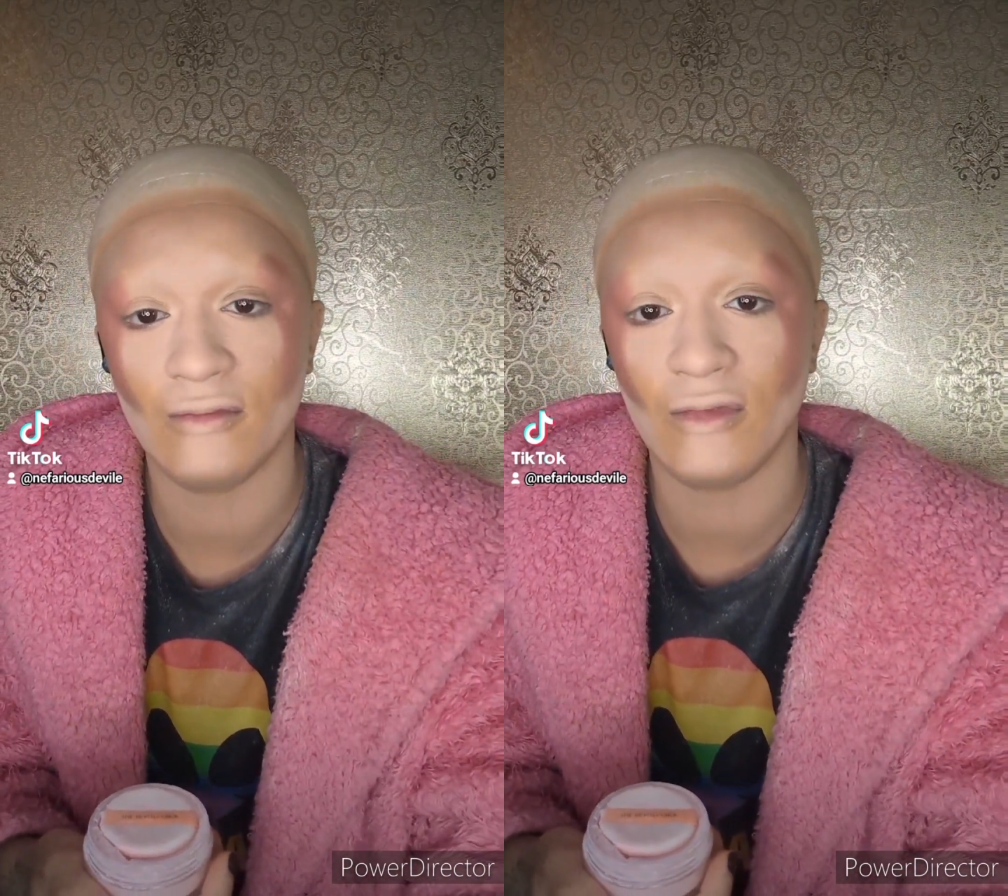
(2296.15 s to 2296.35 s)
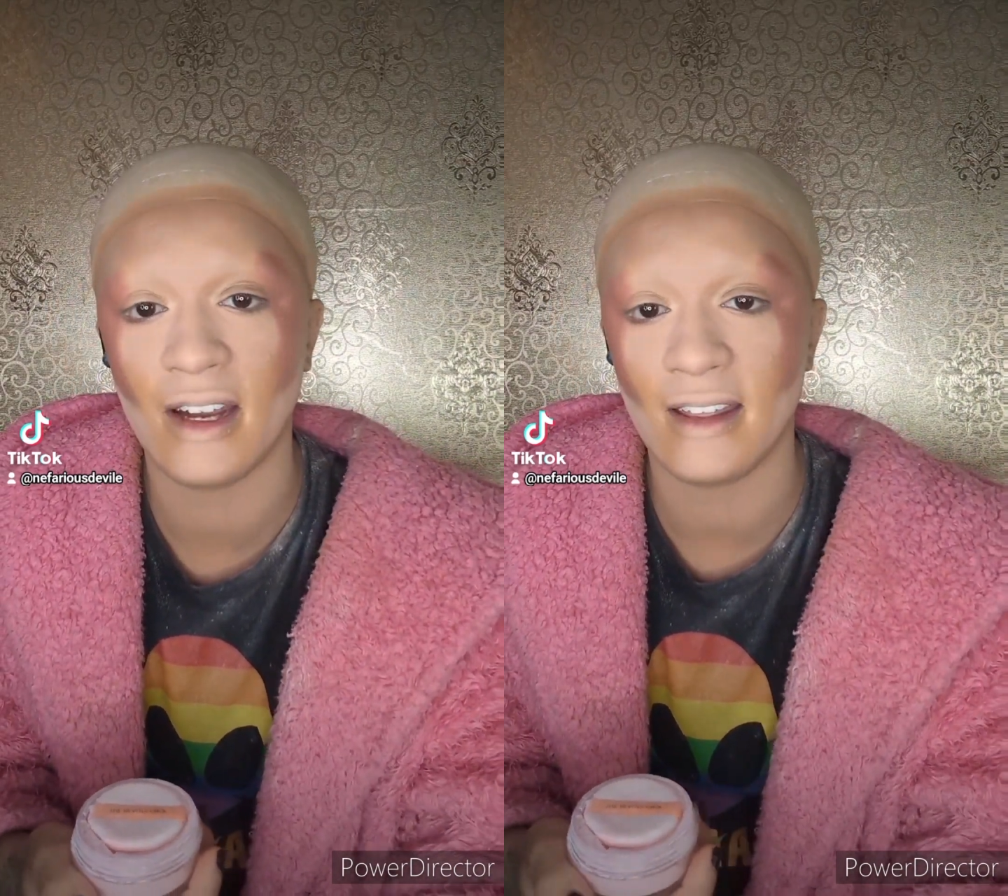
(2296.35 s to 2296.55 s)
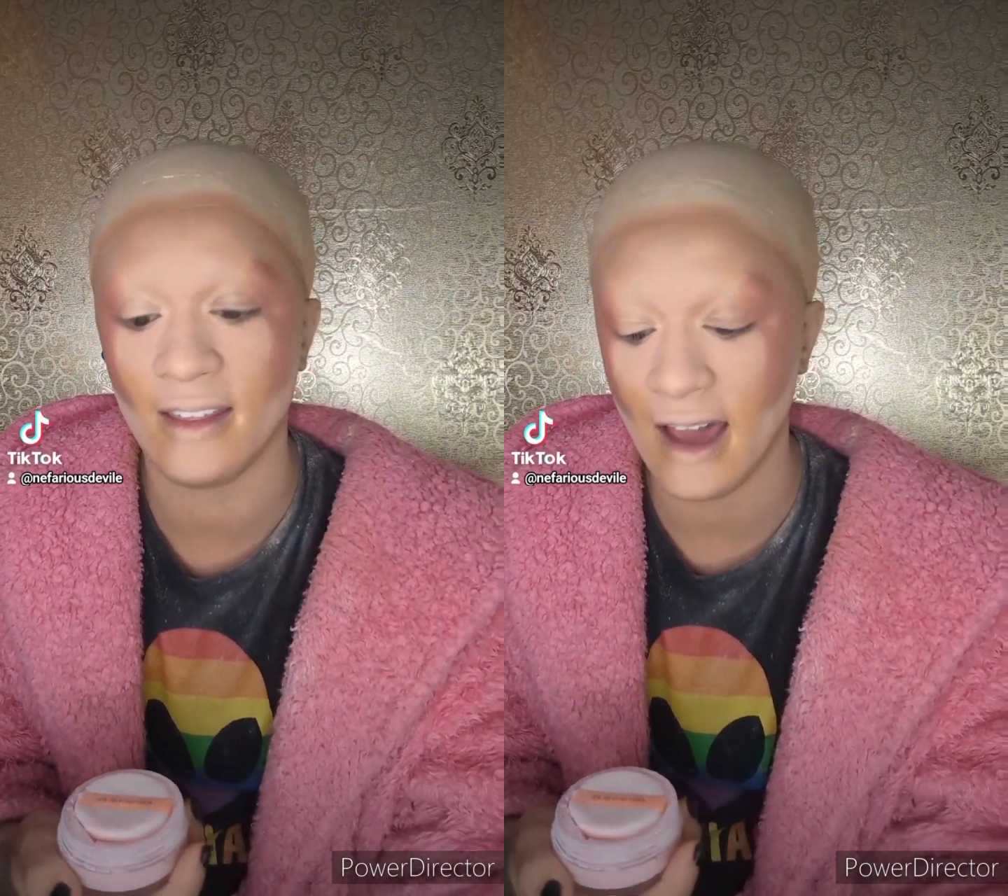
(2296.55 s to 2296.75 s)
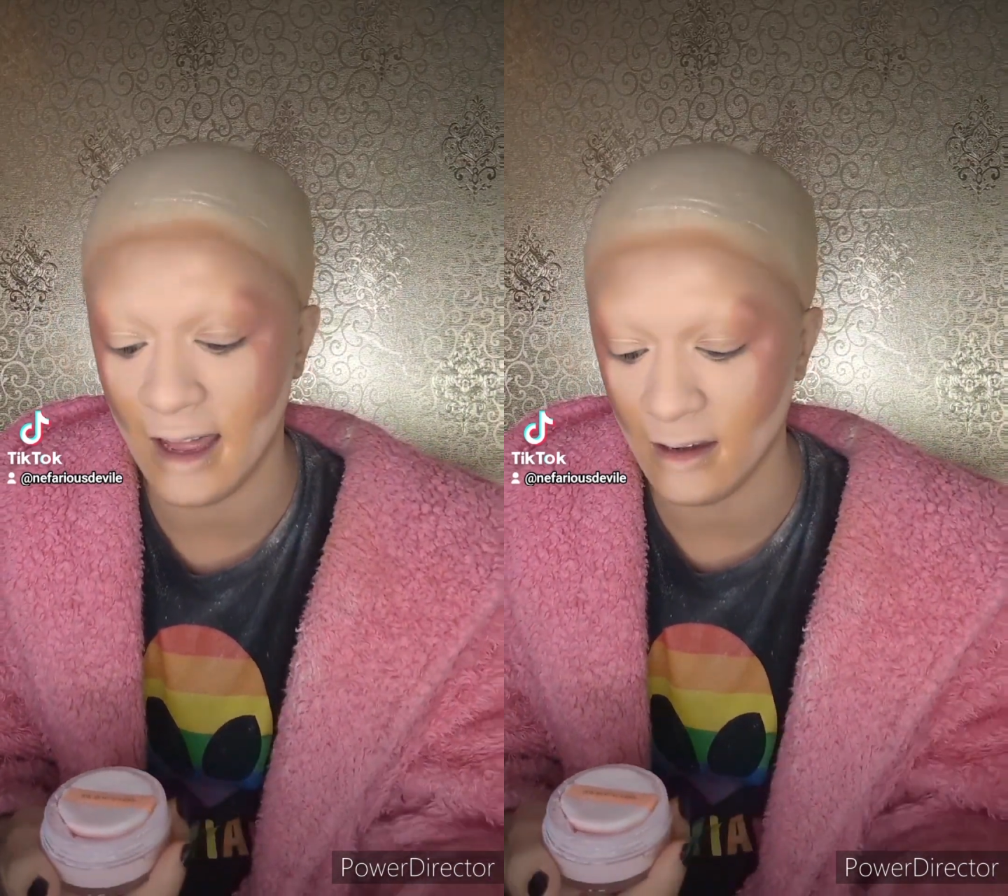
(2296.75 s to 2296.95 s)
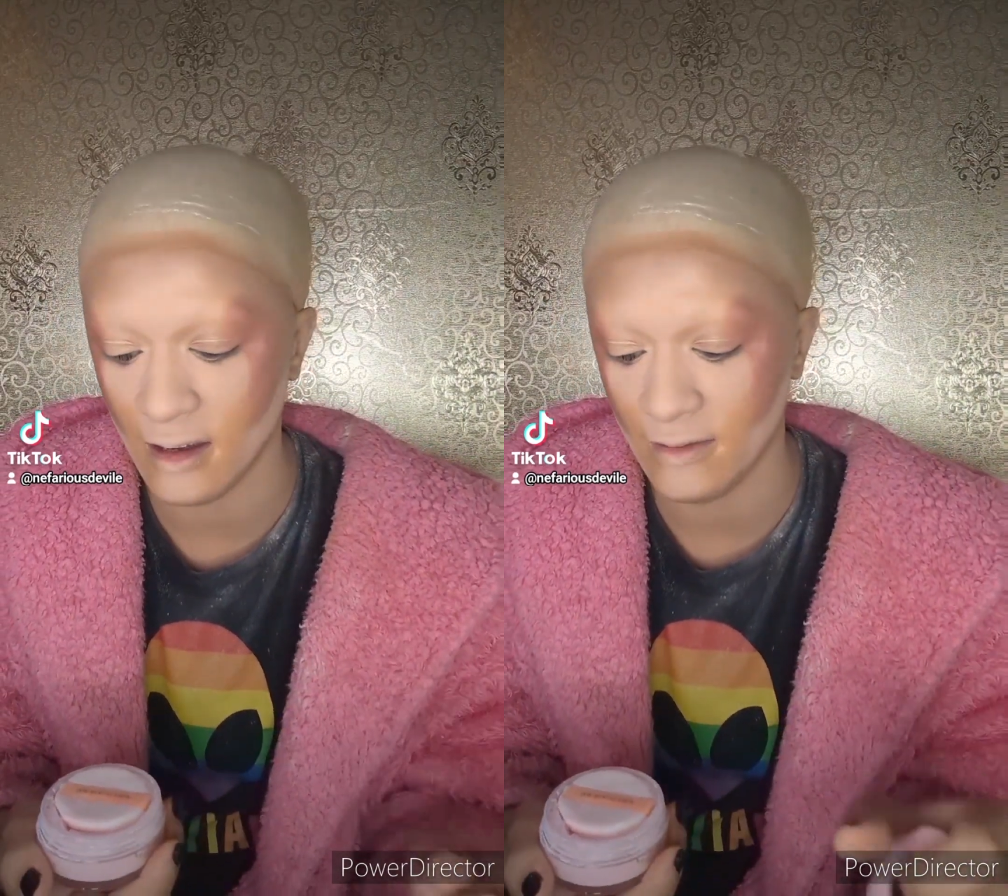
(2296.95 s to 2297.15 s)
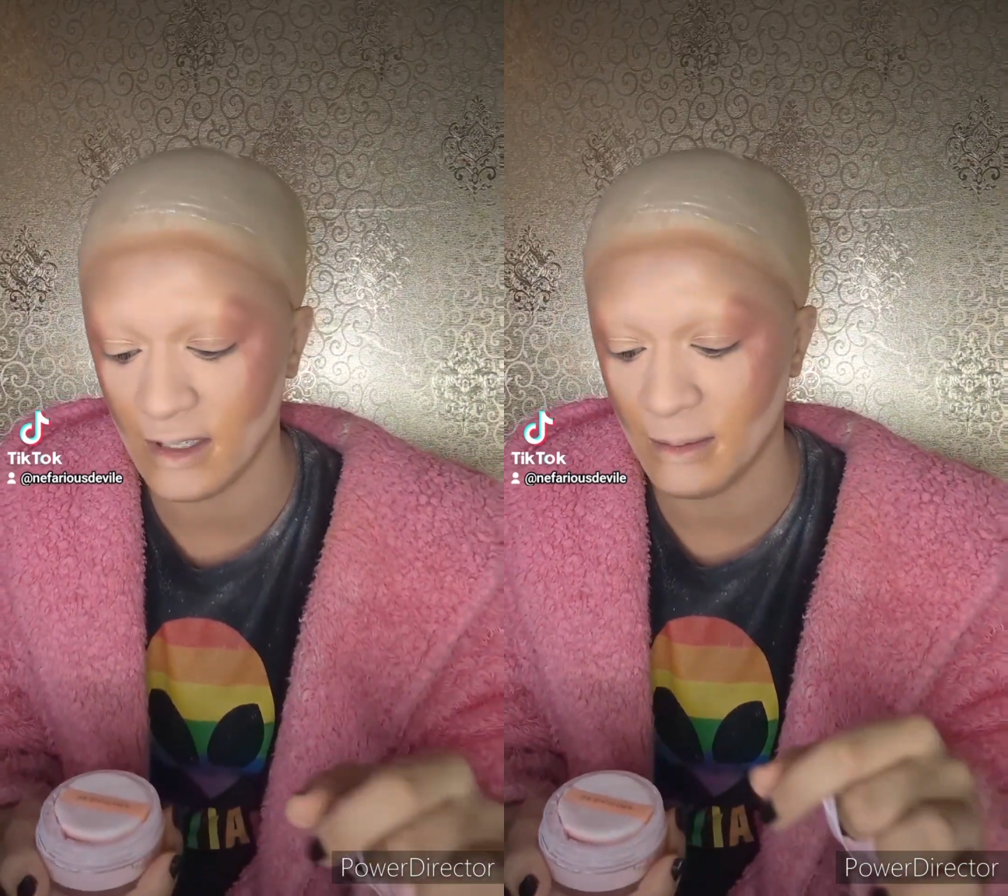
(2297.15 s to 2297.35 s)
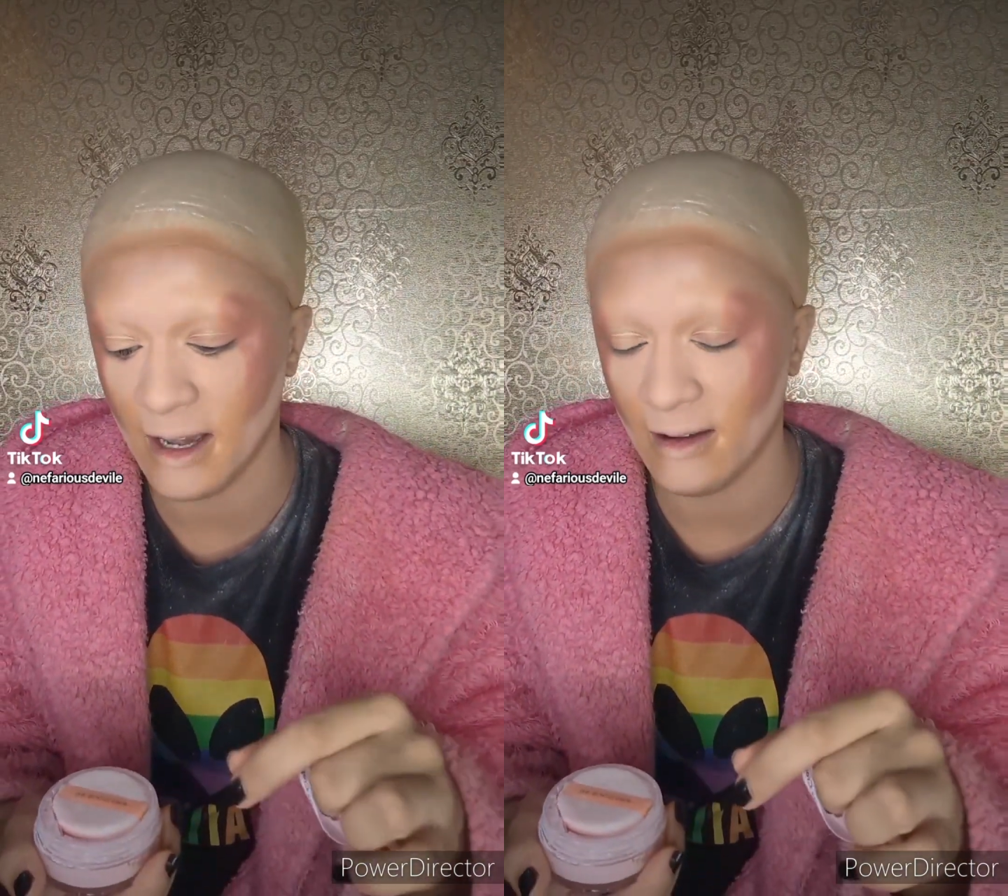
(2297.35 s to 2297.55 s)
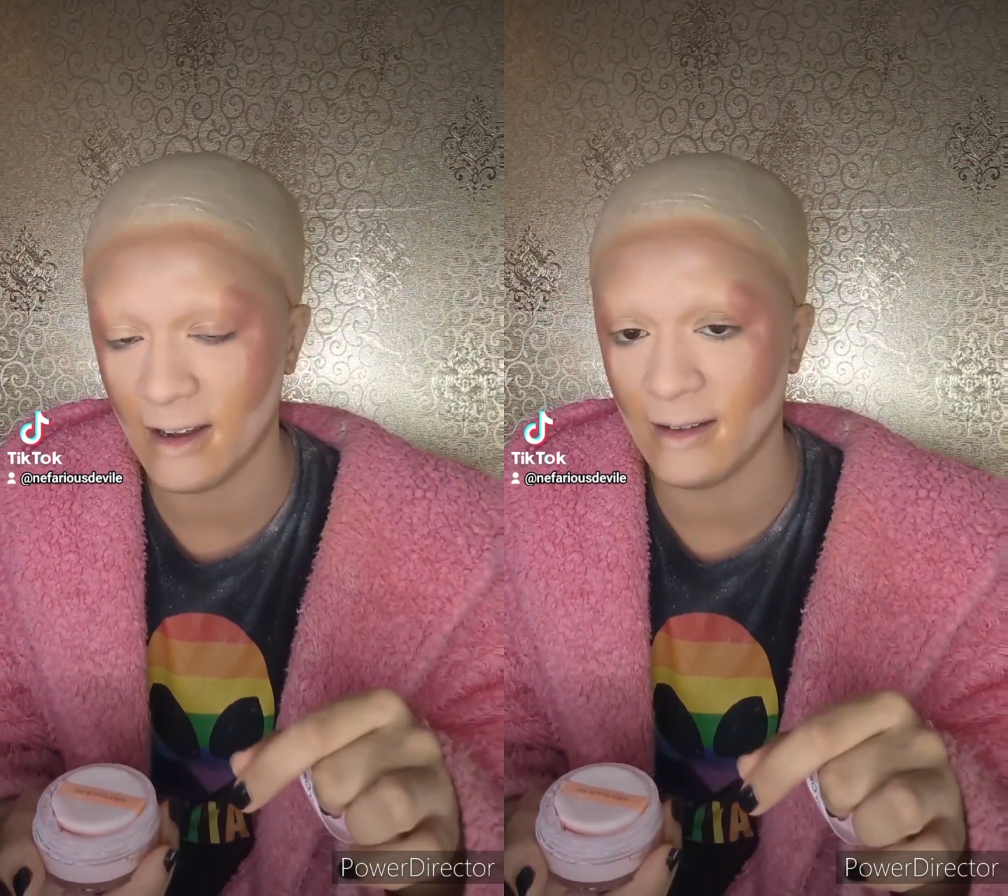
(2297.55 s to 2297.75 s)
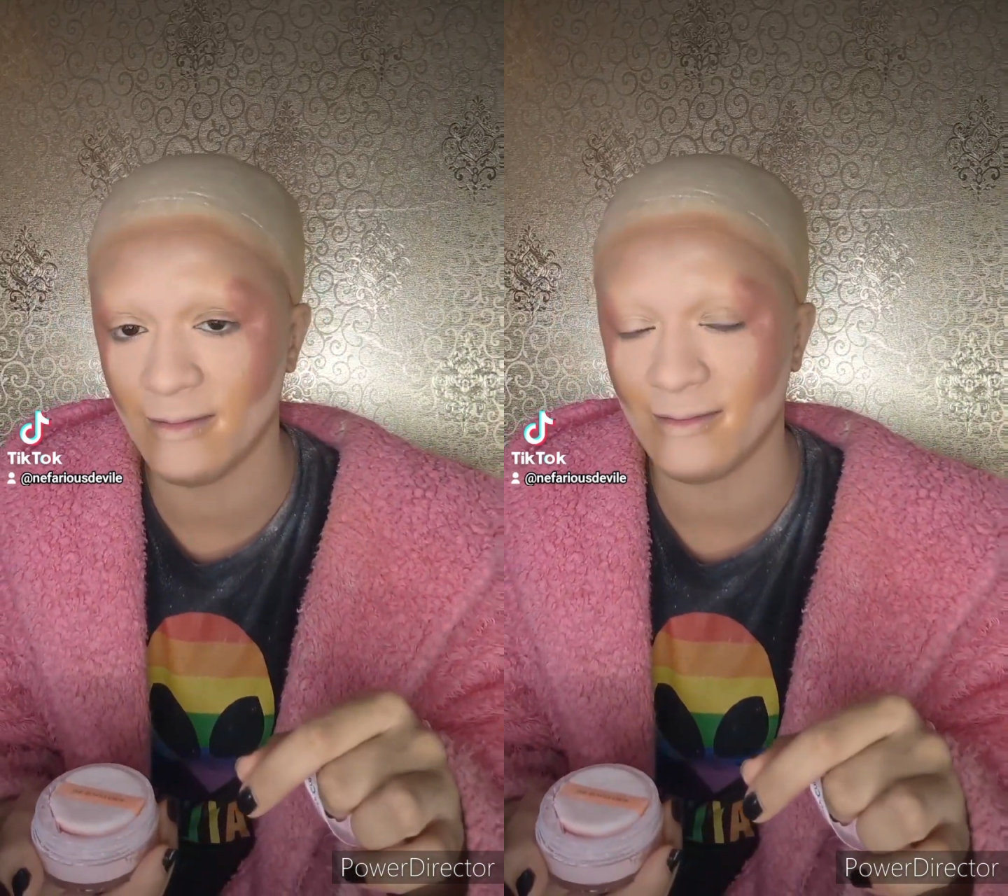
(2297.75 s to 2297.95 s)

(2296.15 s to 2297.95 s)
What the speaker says: really that nervous about it.